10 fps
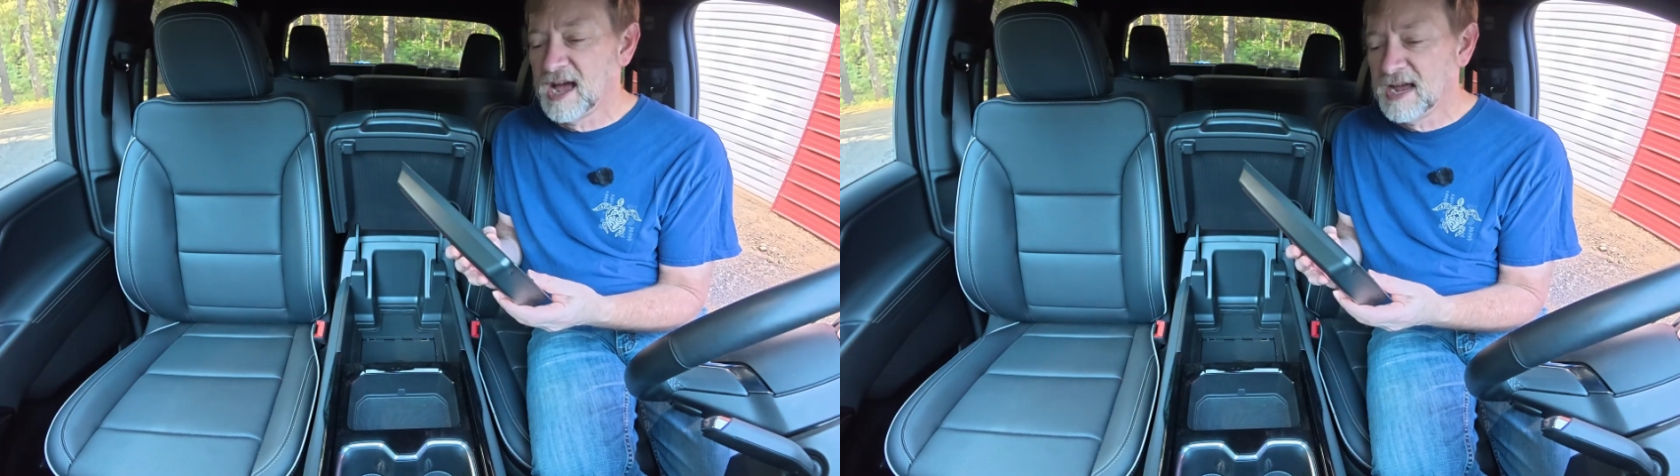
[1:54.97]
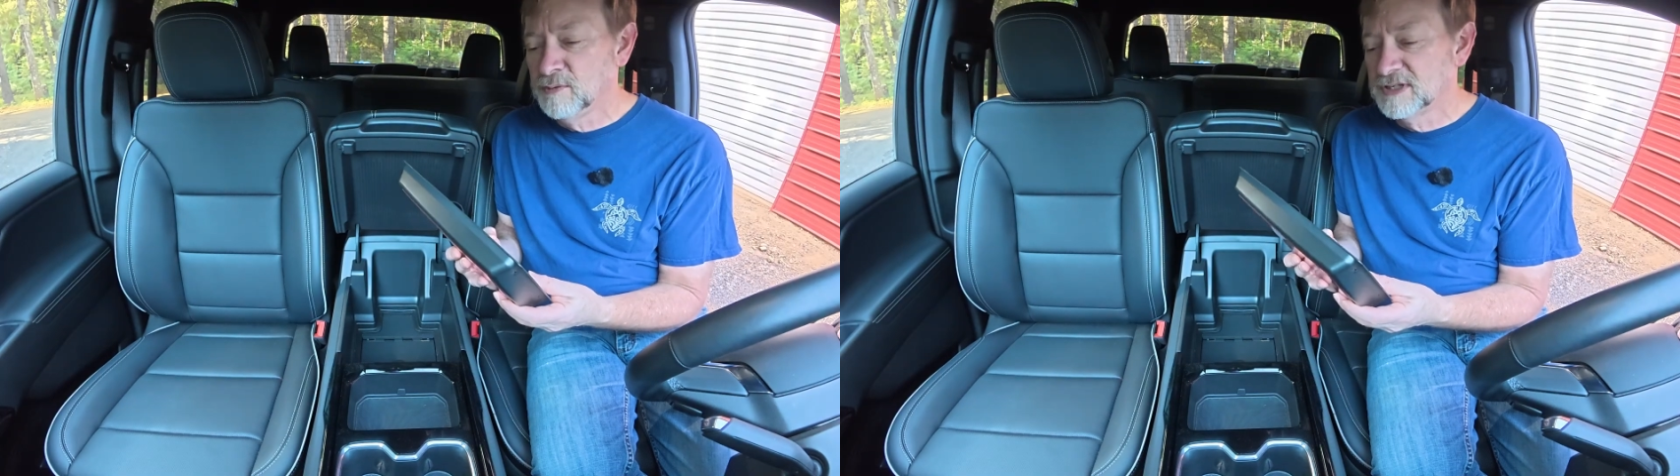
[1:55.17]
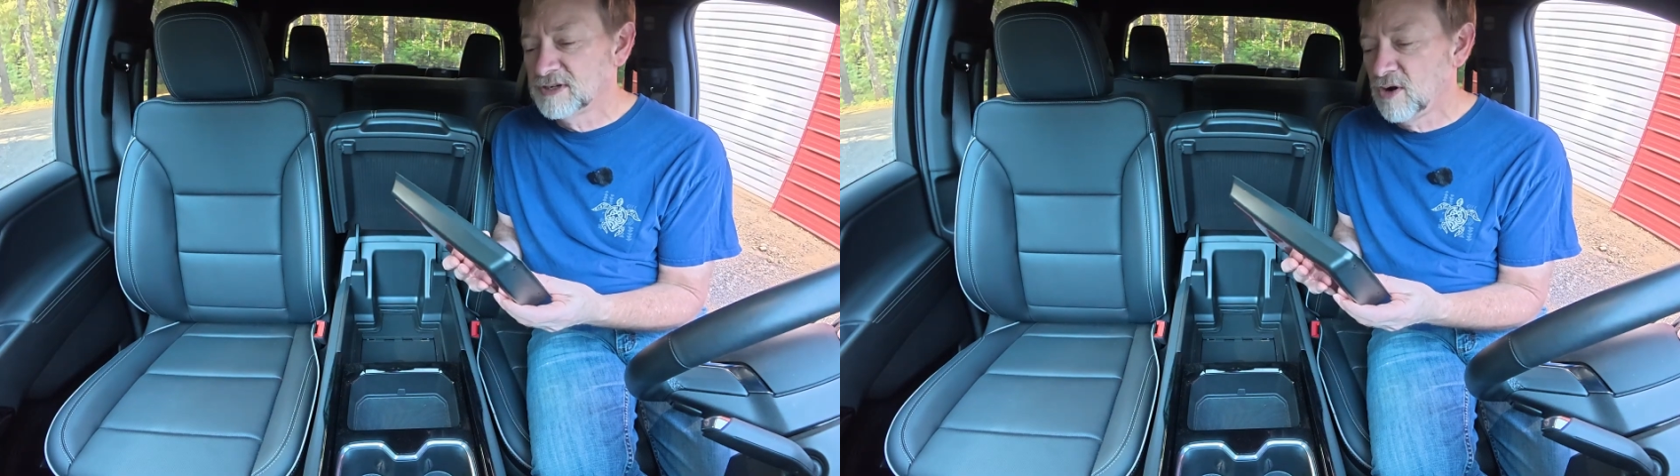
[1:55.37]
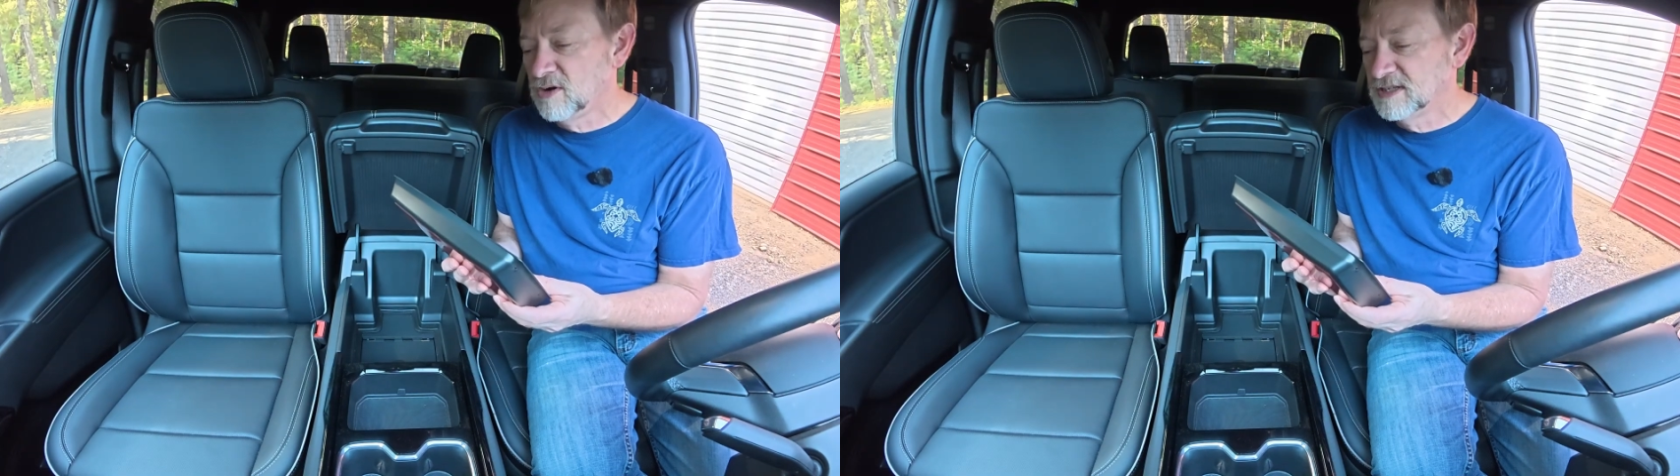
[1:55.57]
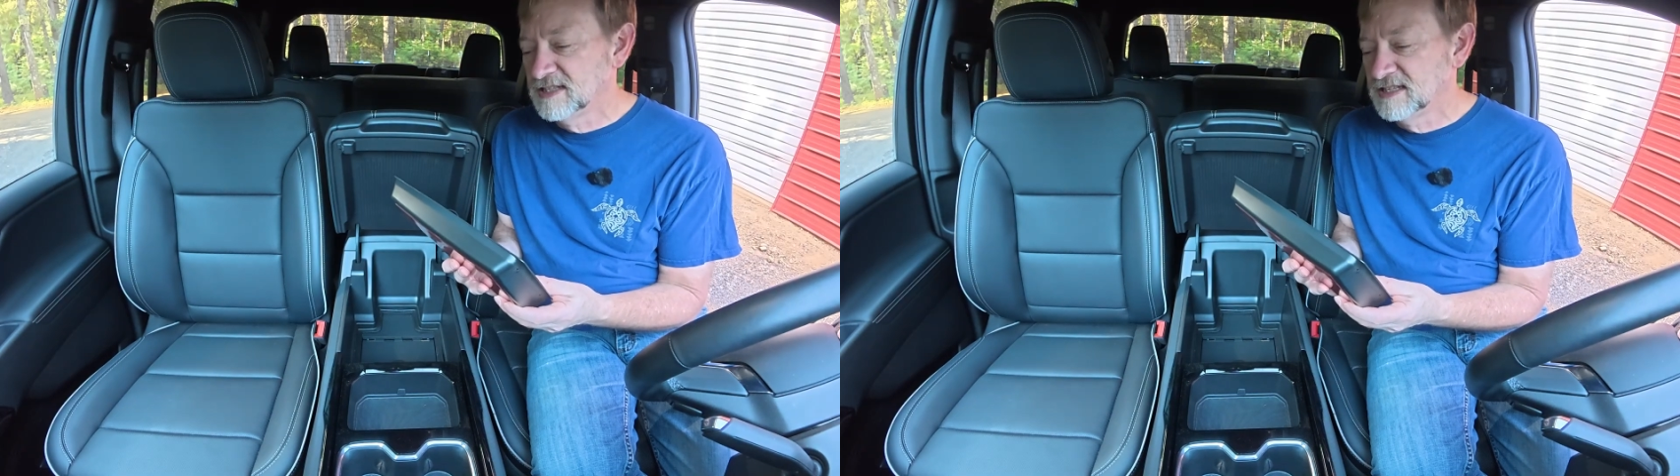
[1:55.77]
I would
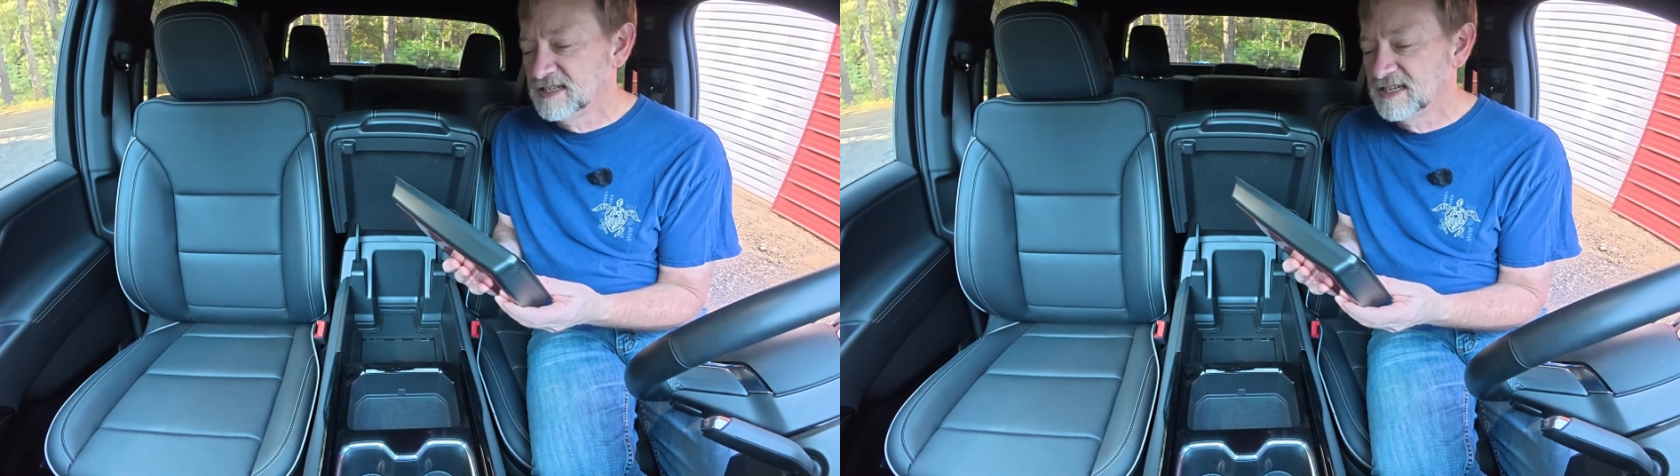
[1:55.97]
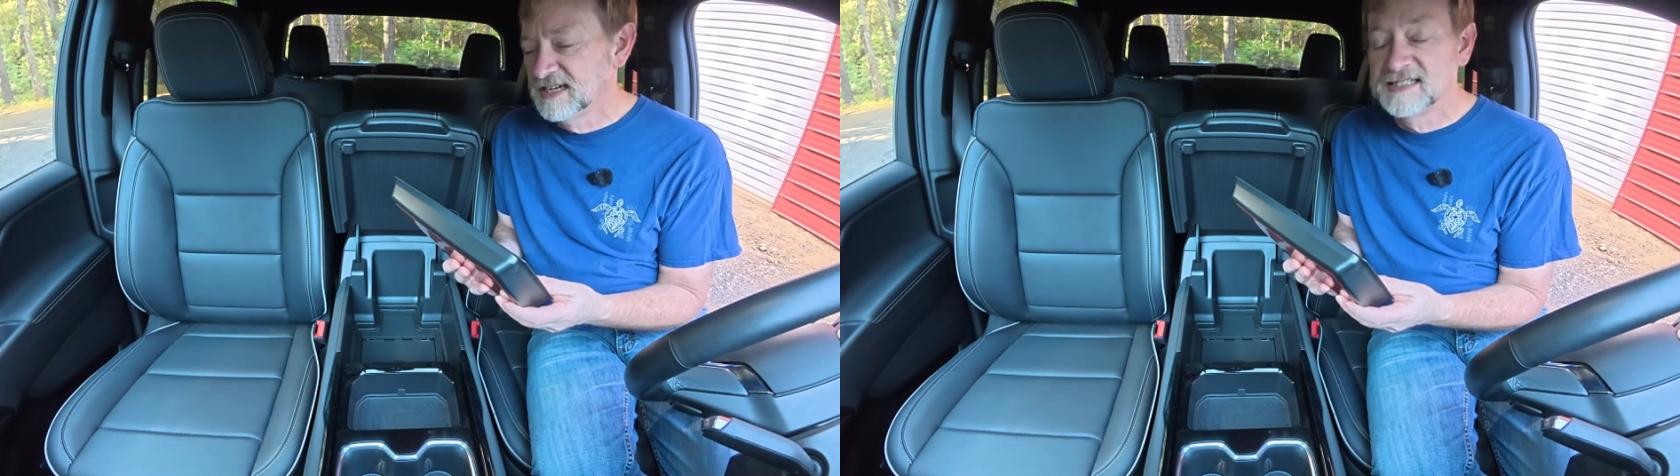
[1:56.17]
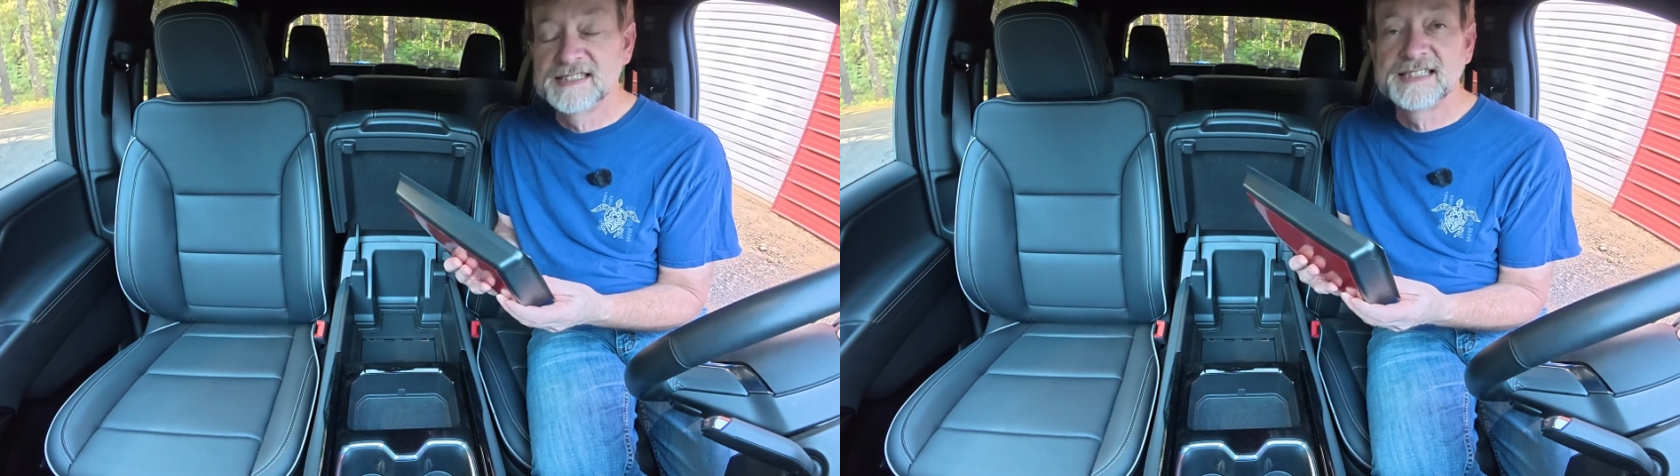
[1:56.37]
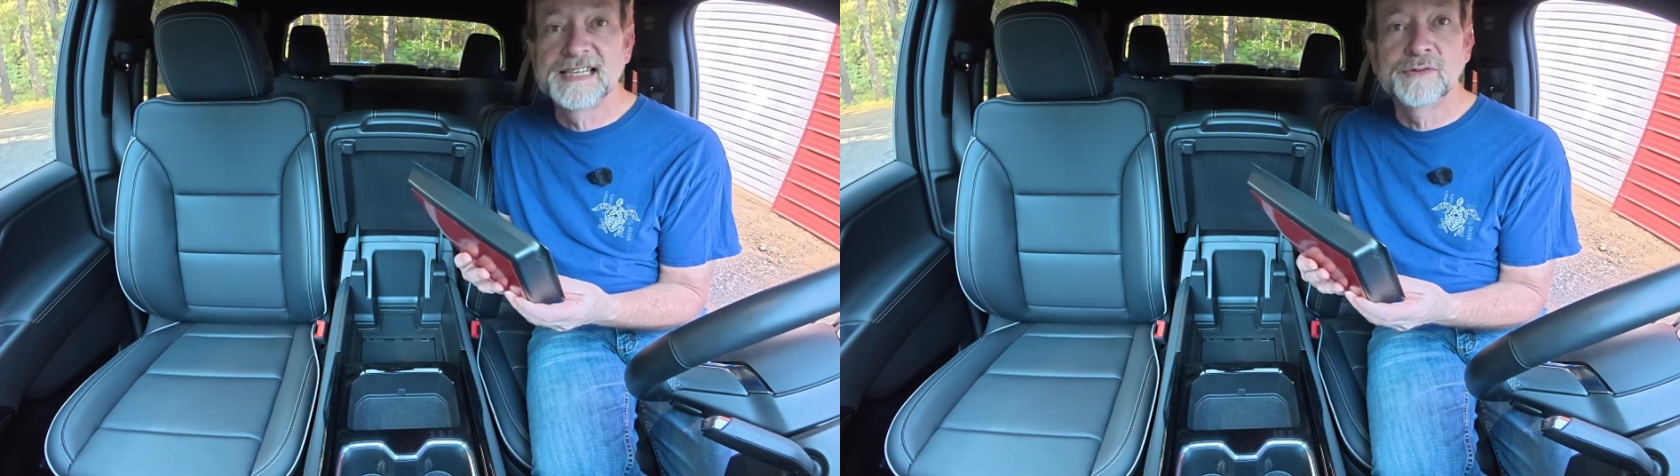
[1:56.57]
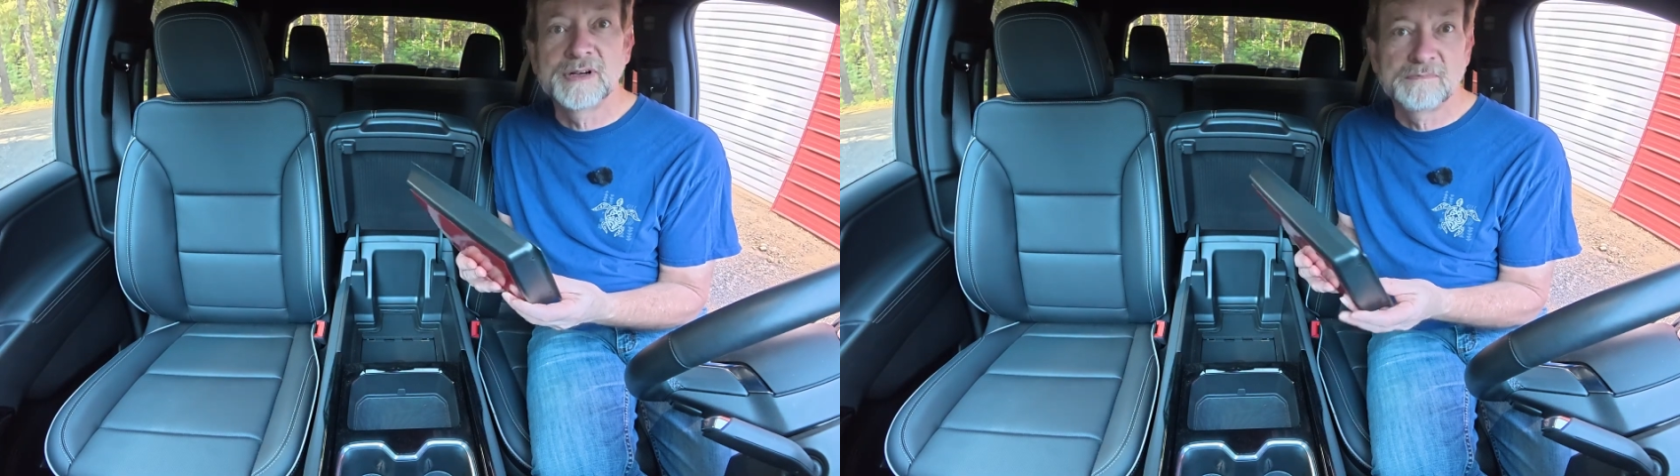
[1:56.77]
call it the
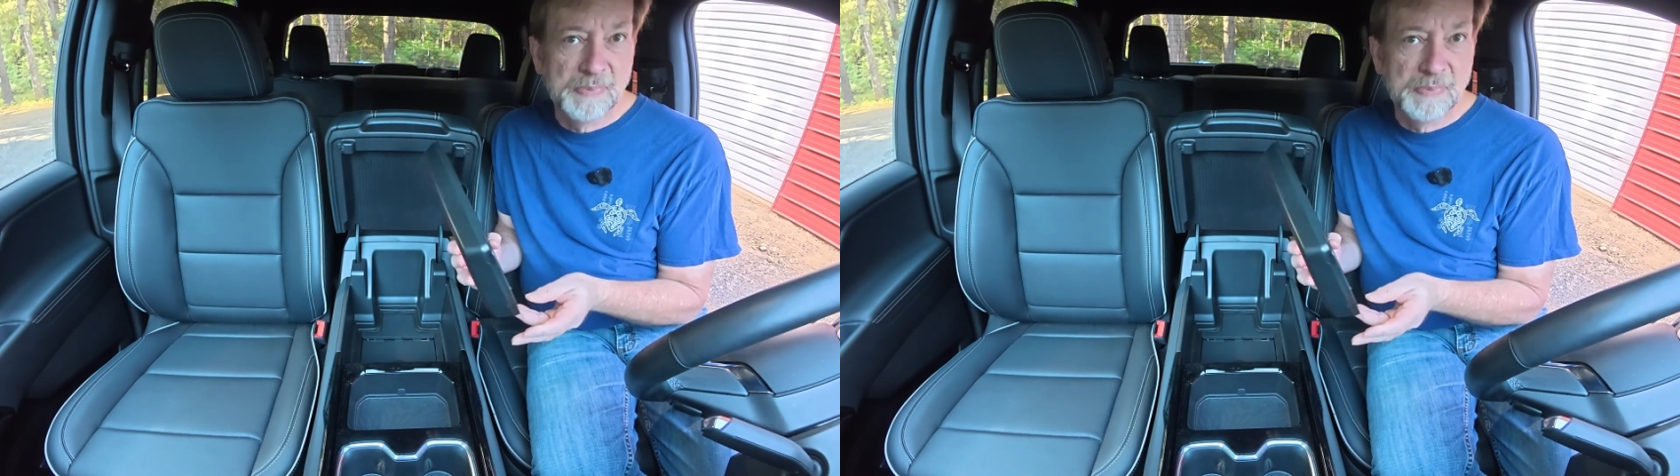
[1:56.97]
secret